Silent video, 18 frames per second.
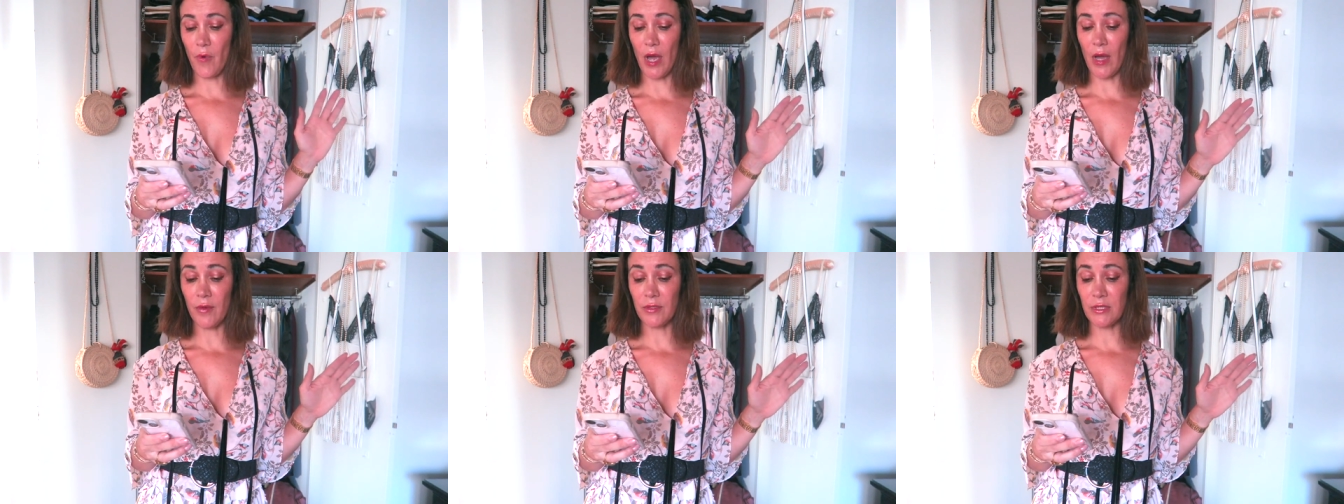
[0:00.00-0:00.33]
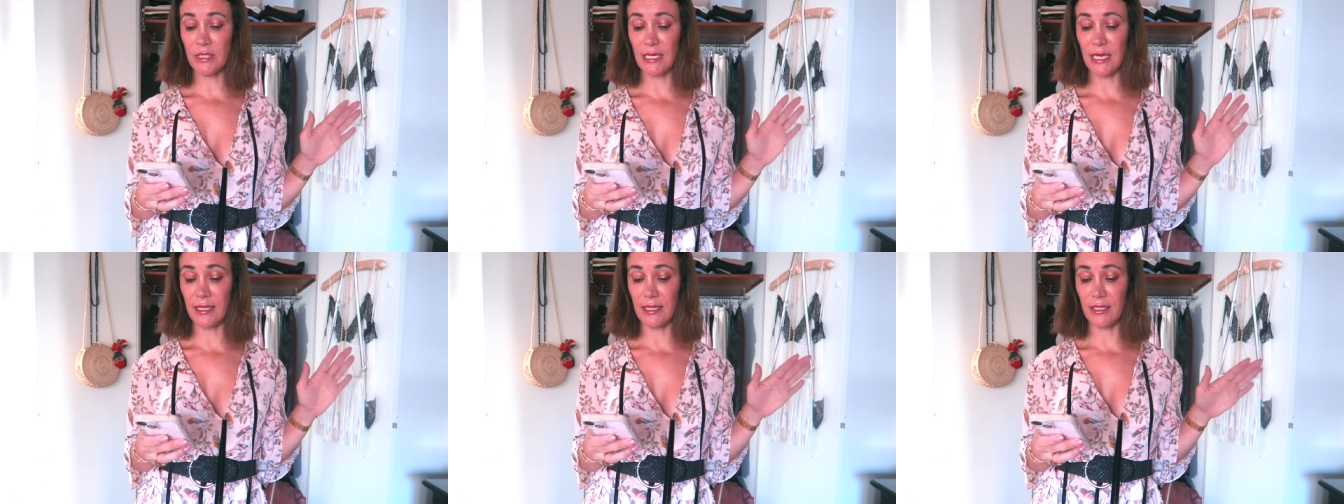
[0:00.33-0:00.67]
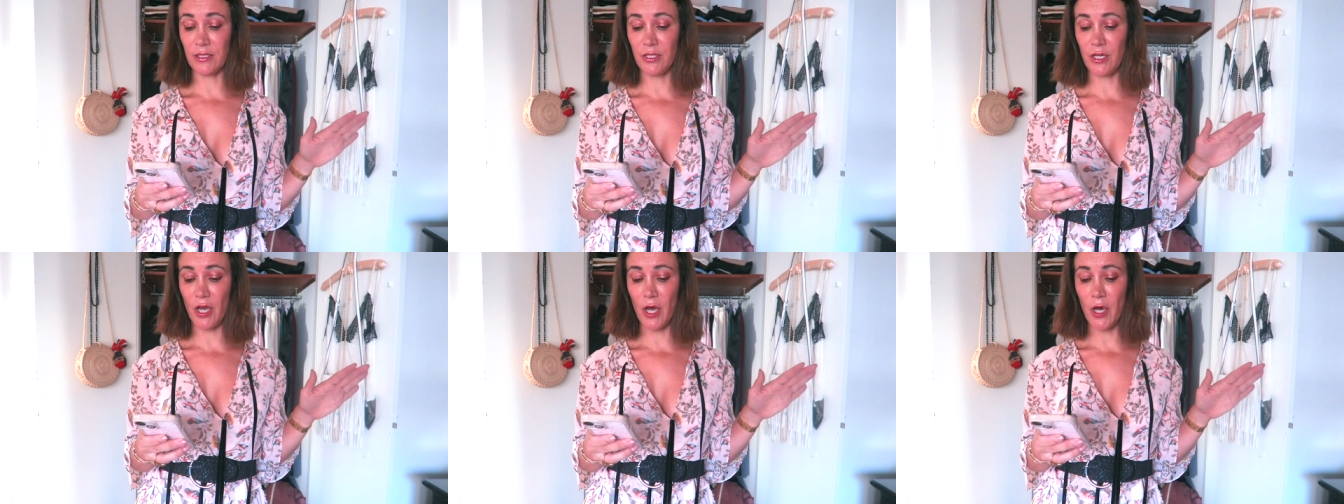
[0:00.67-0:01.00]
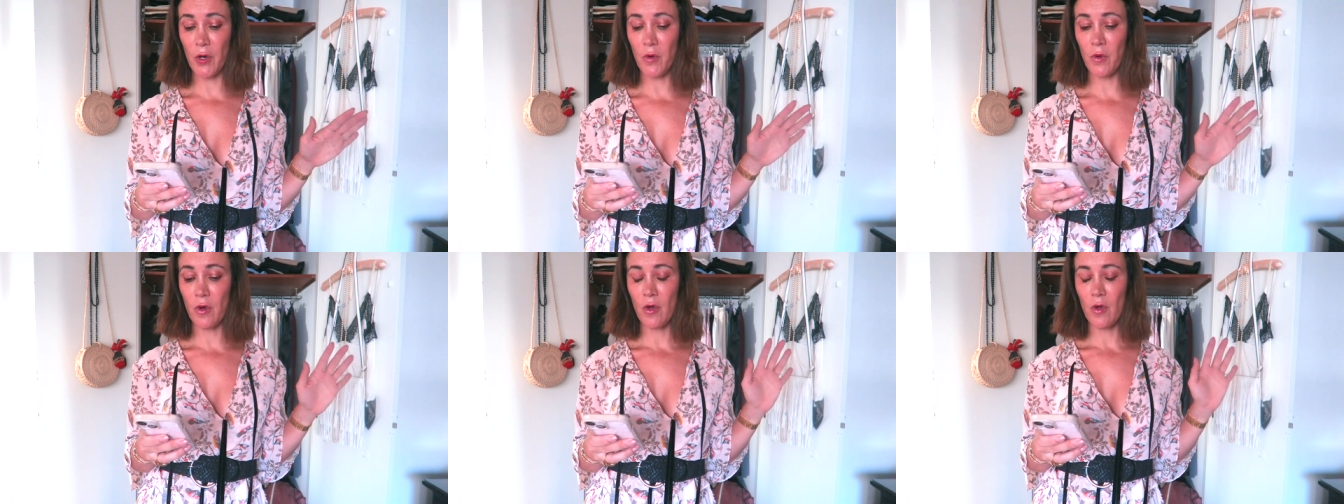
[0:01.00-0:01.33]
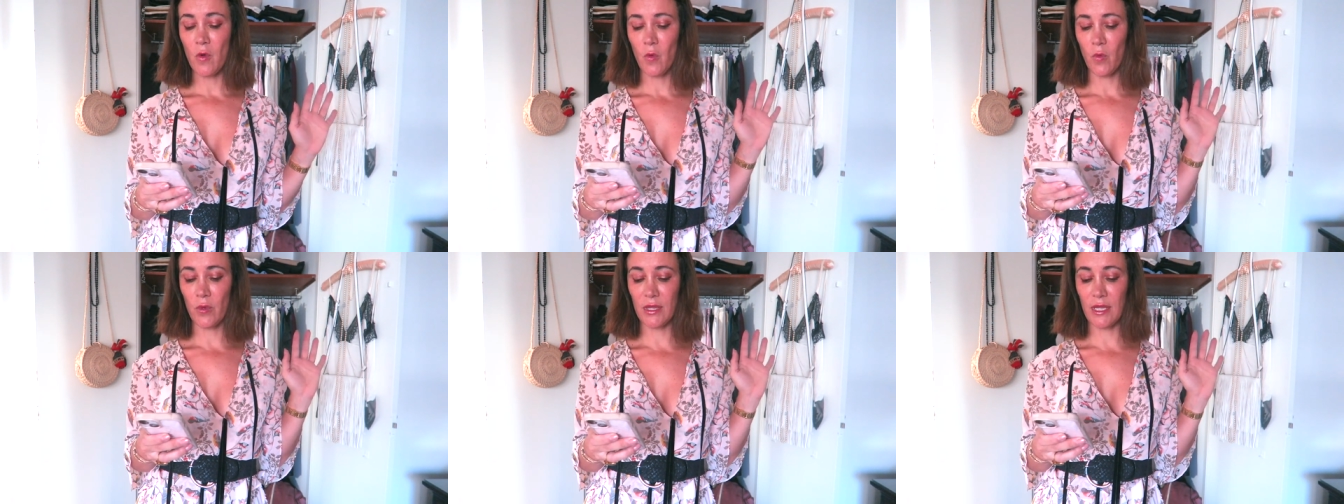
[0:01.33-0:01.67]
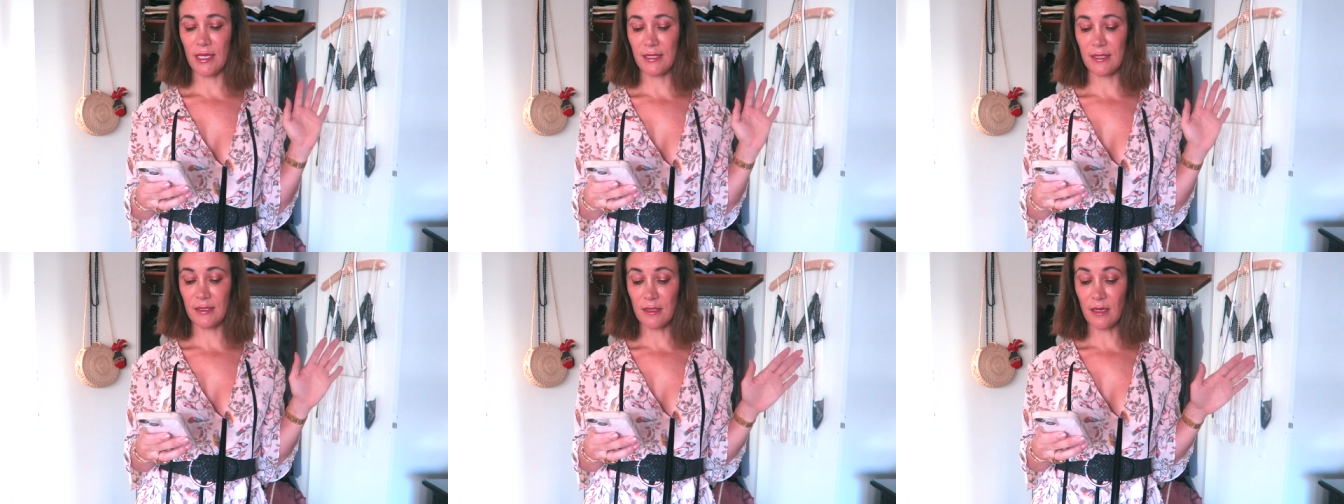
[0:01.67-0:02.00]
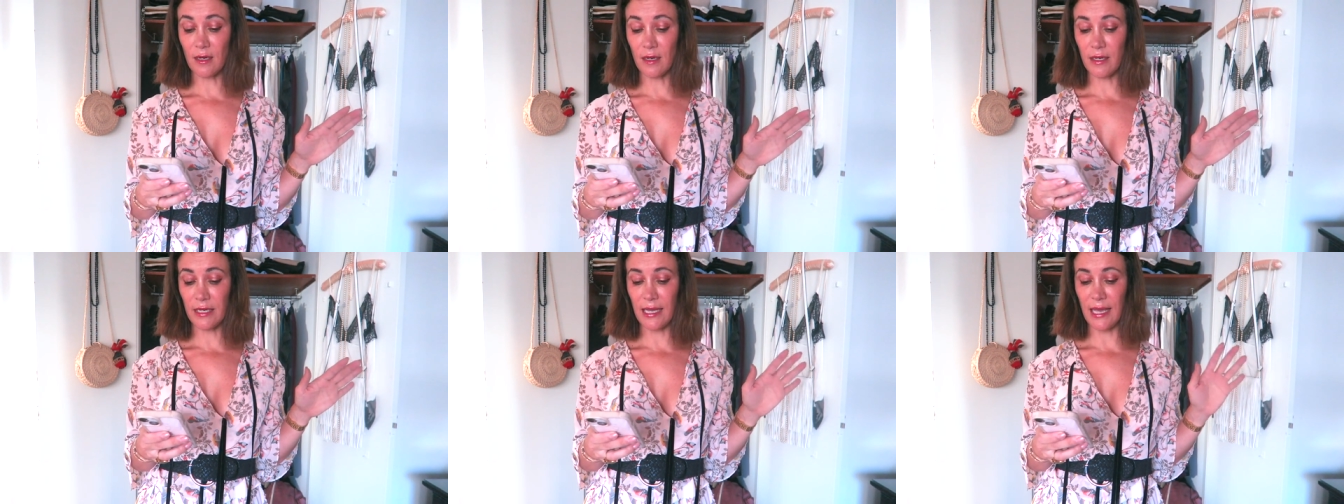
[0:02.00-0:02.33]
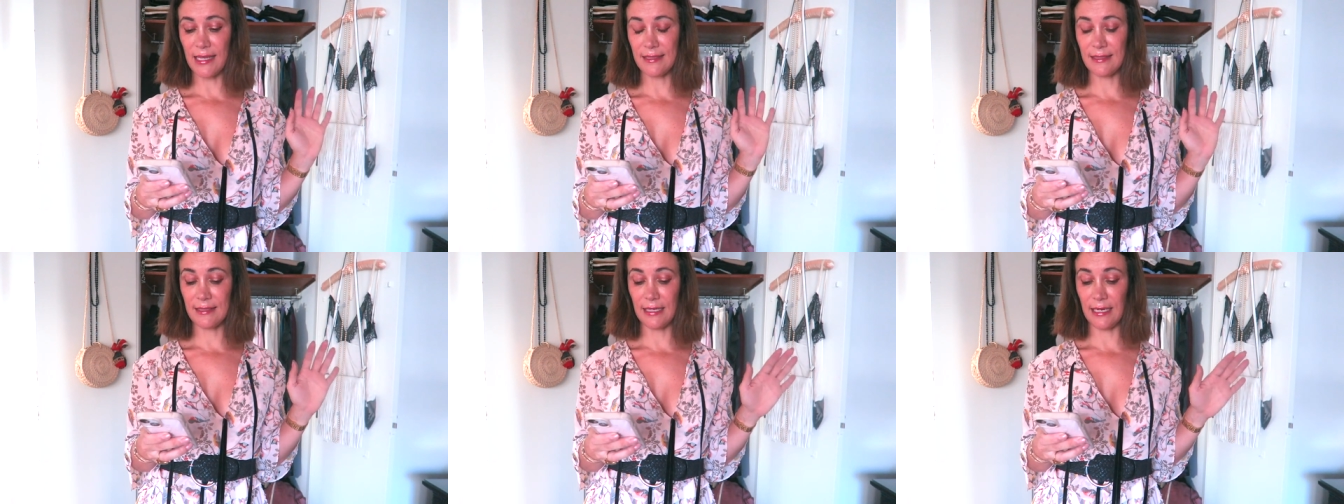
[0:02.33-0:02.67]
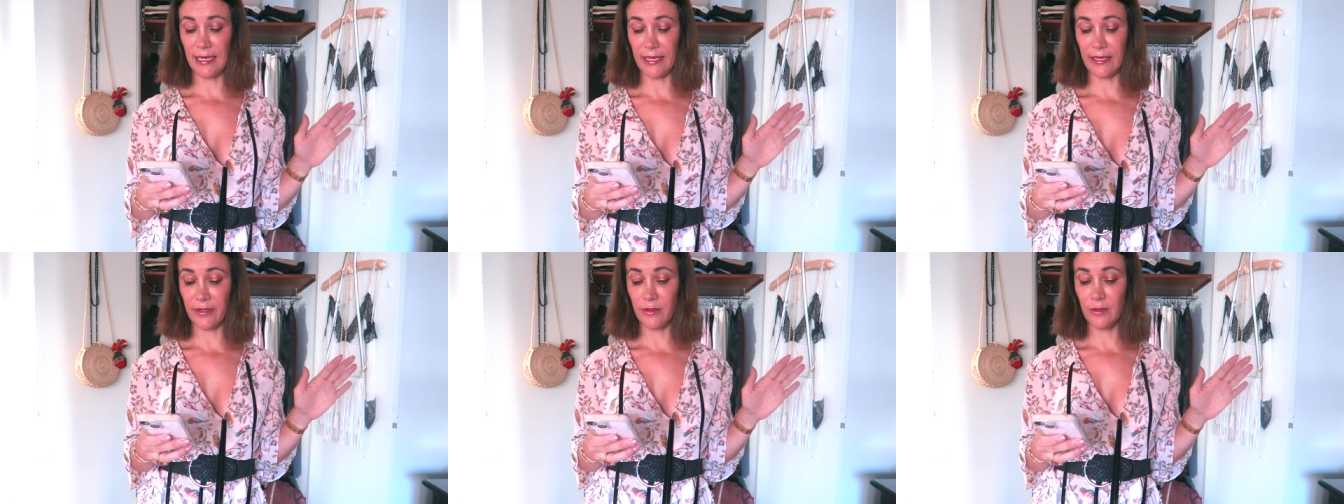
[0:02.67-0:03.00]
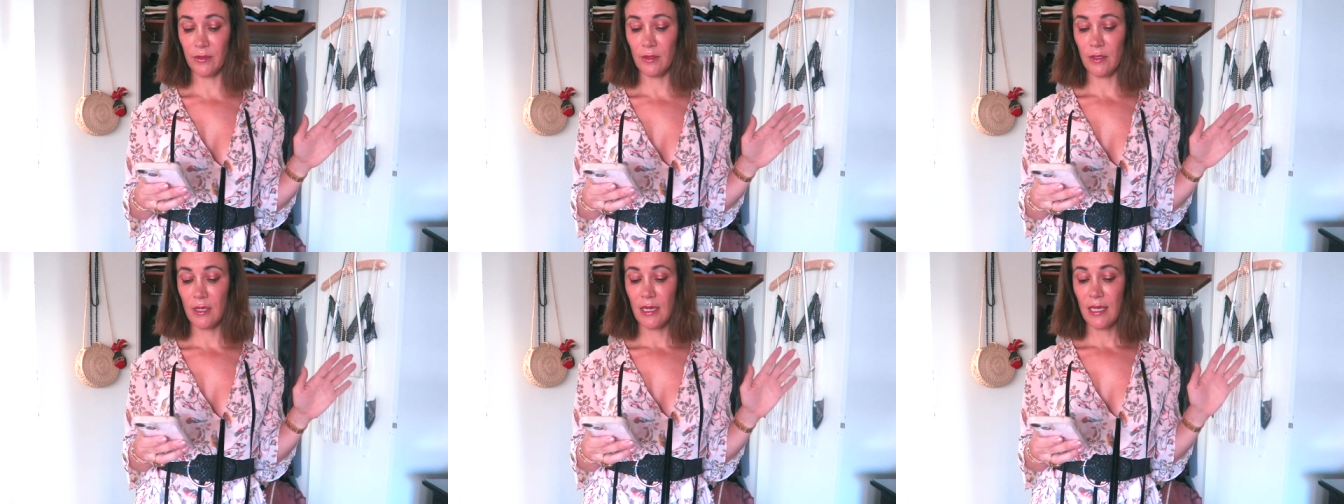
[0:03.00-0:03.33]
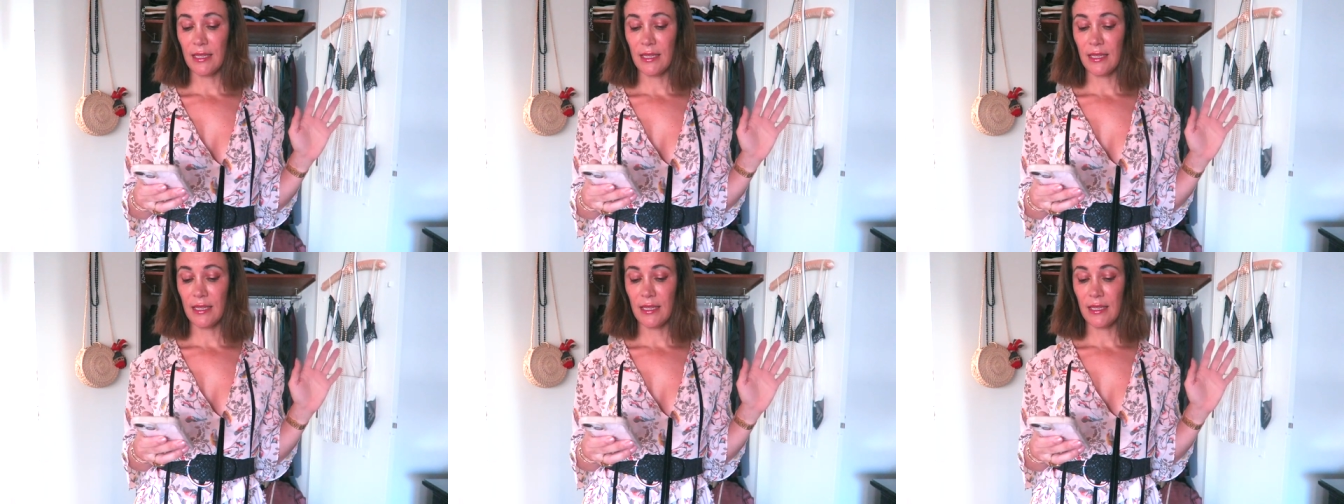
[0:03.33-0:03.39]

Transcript: rounded at the toe with a sturdy stiletto.